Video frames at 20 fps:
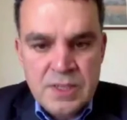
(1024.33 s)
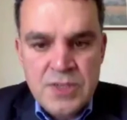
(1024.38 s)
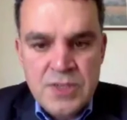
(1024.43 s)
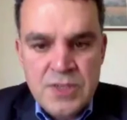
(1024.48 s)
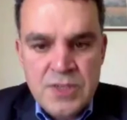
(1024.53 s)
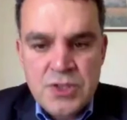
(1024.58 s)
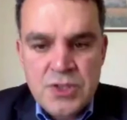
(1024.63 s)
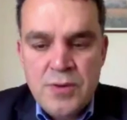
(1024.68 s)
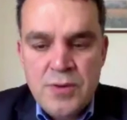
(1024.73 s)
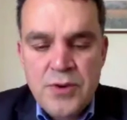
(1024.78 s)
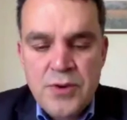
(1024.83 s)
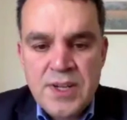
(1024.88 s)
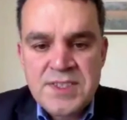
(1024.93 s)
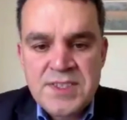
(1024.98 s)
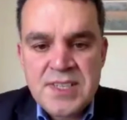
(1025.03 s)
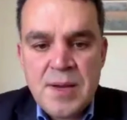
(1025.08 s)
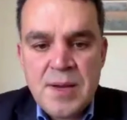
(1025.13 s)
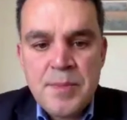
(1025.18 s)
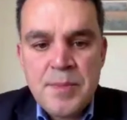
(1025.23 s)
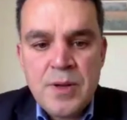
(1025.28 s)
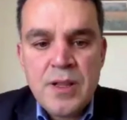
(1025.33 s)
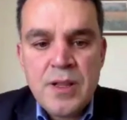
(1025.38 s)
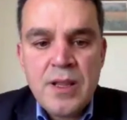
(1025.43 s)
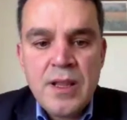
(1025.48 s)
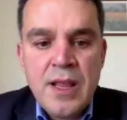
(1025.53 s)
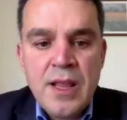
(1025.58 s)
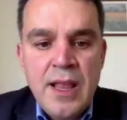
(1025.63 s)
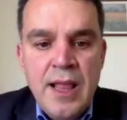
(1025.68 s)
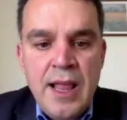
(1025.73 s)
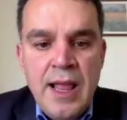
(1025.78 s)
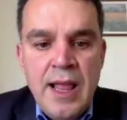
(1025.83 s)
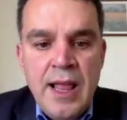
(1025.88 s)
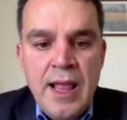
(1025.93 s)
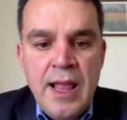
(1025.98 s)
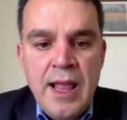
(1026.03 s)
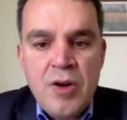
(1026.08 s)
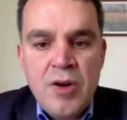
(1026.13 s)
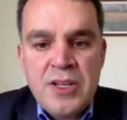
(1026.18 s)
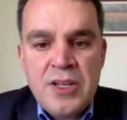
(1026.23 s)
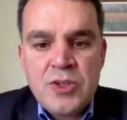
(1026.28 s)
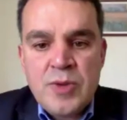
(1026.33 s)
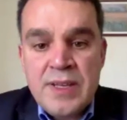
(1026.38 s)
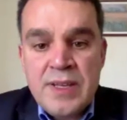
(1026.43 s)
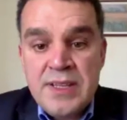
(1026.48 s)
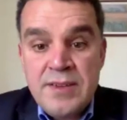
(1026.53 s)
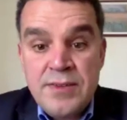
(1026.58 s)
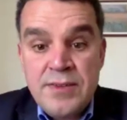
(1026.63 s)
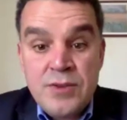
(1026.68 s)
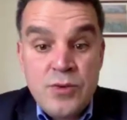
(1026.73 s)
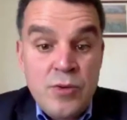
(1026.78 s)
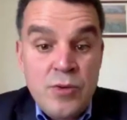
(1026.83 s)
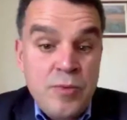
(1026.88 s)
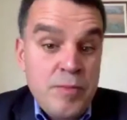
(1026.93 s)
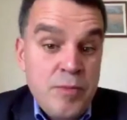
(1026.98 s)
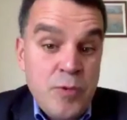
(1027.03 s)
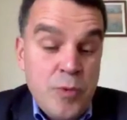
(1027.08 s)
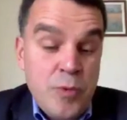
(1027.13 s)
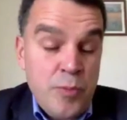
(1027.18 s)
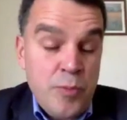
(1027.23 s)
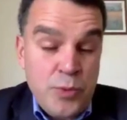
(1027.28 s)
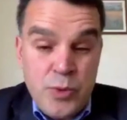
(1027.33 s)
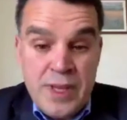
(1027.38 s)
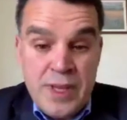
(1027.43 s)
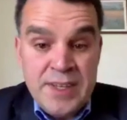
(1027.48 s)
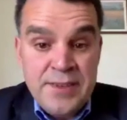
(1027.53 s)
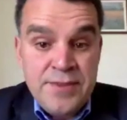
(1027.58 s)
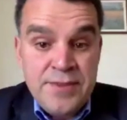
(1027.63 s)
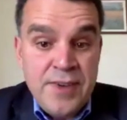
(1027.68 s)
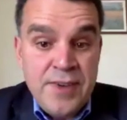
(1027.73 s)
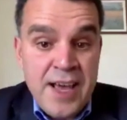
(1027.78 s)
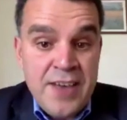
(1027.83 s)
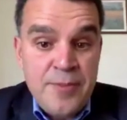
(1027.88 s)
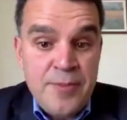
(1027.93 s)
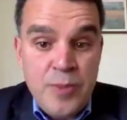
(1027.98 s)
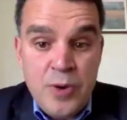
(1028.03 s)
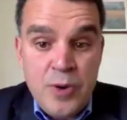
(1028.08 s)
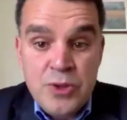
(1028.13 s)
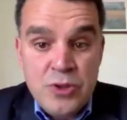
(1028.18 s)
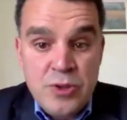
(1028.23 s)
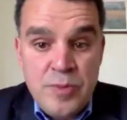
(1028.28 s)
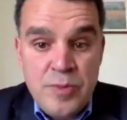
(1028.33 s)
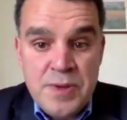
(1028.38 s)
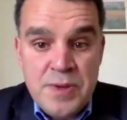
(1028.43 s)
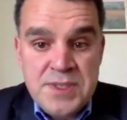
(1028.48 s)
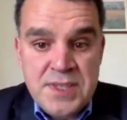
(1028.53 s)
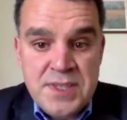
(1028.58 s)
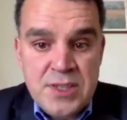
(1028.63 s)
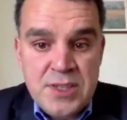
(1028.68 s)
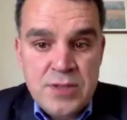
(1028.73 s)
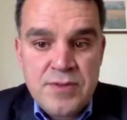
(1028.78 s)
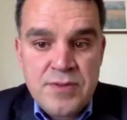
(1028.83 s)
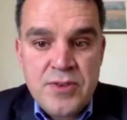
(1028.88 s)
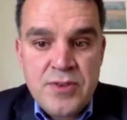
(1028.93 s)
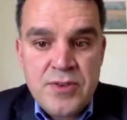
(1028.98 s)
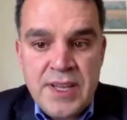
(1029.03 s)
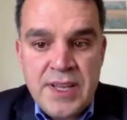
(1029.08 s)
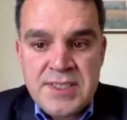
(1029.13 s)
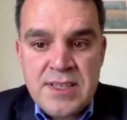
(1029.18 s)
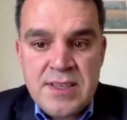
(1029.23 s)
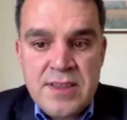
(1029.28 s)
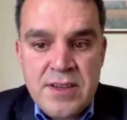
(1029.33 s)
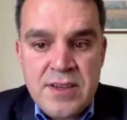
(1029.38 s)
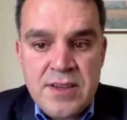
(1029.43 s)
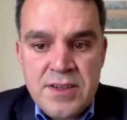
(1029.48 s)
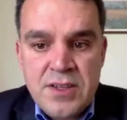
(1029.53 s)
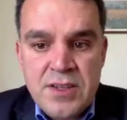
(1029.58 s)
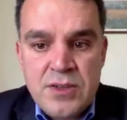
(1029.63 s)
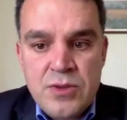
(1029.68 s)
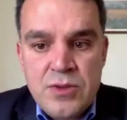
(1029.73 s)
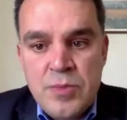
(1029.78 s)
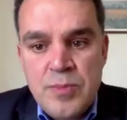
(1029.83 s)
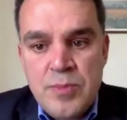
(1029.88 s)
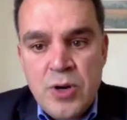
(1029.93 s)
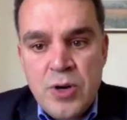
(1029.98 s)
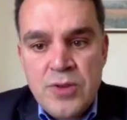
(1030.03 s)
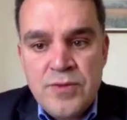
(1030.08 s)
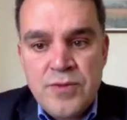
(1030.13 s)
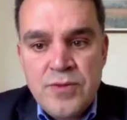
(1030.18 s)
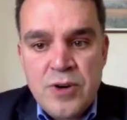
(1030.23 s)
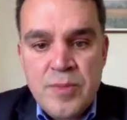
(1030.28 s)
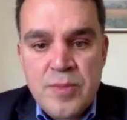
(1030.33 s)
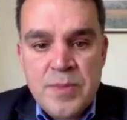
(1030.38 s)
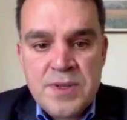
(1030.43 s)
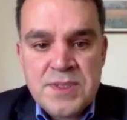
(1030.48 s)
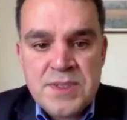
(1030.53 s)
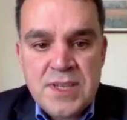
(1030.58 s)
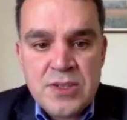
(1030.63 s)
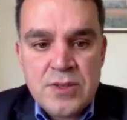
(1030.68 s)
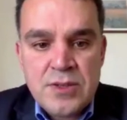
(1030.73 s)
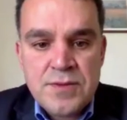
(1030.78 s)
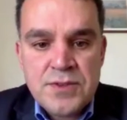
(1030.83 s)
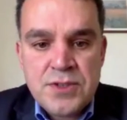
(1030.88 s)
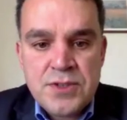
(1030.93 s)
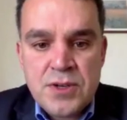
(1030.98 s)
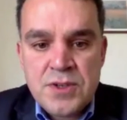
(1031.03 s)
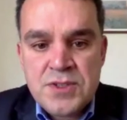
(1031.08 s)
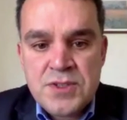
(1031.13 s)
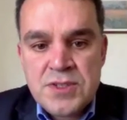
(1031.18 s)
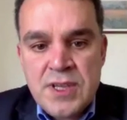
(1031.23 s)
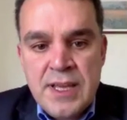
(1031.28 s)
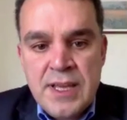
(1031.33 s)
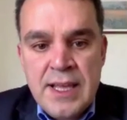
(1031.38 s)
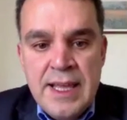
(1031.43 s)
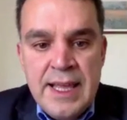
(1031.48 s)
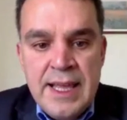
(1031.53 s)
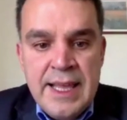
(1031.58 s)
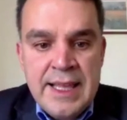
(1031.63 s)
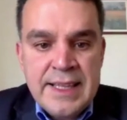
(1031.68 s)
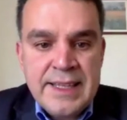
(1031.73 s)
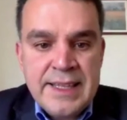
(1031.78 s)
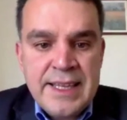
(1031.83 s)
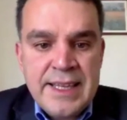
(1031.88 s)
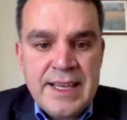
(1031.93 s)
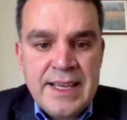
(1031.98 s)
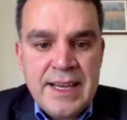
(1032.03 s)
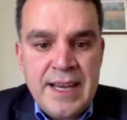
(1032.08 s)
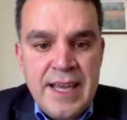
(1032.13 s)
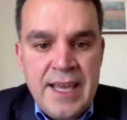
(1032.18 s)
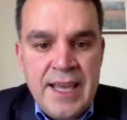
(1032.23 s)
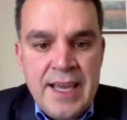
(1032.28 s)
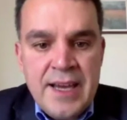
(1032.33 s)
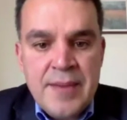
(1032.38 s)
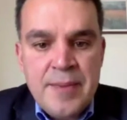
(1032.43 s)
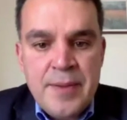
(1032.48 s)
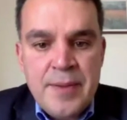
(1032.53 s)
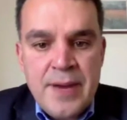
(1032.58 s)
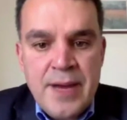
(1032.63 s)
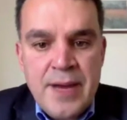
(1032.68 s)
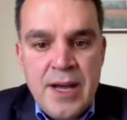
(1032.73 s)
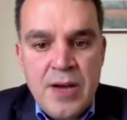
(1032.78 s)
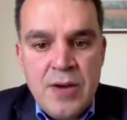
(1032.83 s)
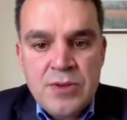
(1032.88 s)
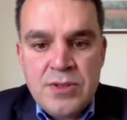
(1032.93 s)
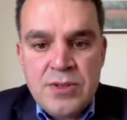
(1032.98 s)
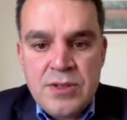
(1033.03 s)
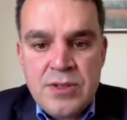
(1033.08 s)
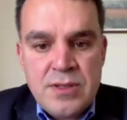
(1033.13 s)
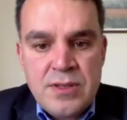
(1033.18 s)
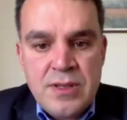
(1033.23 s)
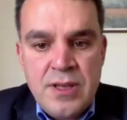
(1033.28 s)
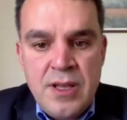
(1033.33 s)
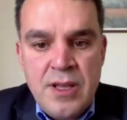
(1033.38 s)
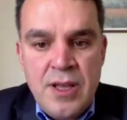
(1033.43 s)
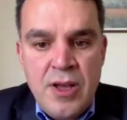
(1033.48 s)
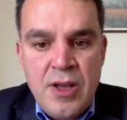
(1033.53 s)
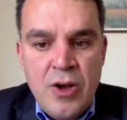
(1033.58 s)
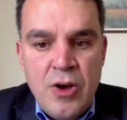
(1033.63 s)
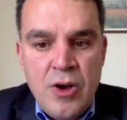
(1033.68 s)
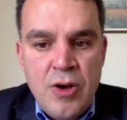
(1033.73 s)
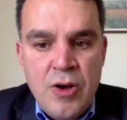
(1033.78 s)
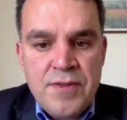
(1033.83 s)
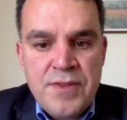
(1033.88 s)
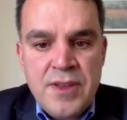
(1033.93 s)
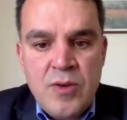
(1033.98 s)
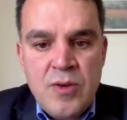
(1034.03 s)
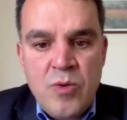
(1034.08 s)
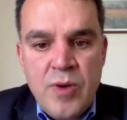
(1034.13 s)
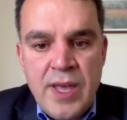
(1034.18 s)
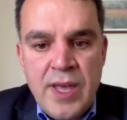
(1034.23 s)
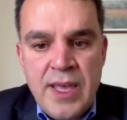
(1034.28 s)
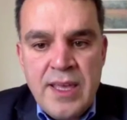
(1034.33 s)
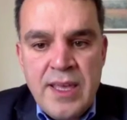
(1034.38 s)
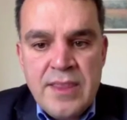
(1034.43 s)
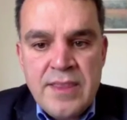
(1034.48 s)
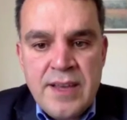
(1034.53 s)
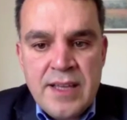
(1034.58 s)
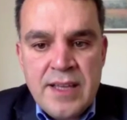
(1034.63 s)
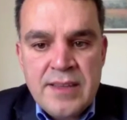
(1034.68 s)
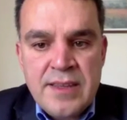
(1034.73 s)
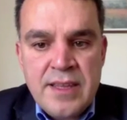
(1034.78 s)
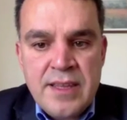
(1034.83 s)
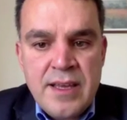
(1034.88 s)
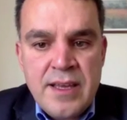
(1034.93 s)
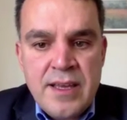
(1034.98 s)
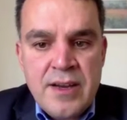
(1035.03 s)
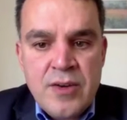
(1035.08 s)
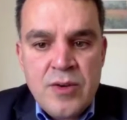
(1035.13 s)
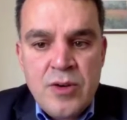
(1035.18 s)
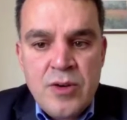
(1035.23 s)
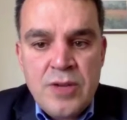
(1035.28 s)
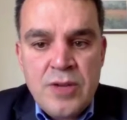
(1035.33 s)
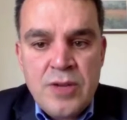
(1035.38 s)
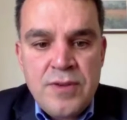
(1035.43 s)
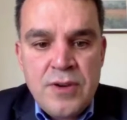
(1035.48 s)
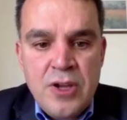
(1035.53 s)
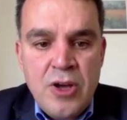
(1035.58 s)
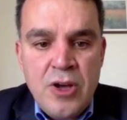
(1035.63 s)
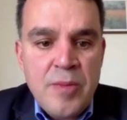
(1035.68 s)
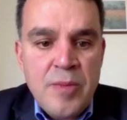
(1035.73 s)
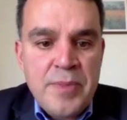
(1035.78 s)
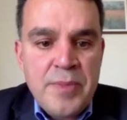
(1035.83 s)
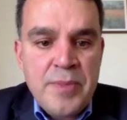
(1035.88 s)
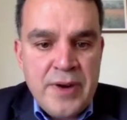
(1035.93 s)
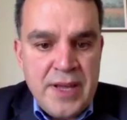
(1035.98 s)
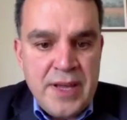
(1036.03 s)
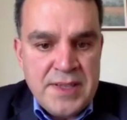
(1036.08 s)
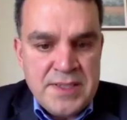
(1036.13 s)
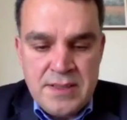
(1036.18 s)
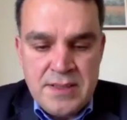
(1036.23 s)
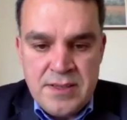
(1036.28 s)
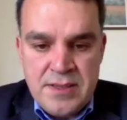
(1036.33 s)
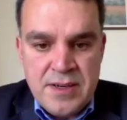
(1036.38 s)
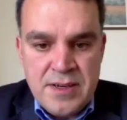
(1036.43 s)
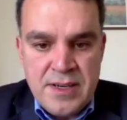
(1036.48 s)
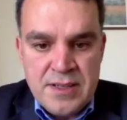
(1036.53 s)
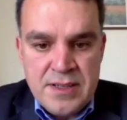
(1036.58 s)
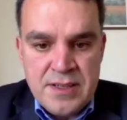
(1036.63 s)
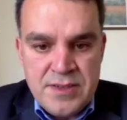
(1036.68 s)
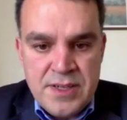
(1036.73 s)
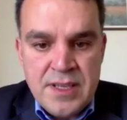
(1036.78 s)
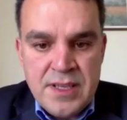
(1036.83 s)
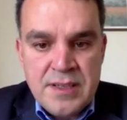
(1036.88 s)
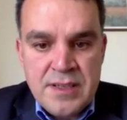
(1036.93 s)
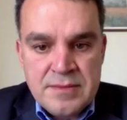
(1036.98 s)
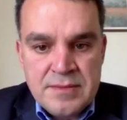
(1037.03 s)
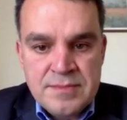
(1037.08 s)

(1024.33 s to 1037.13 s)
So for example, only 25.2% of Greeks and 32.4% of Turks declare proud of the way that the rule of law operates in their country.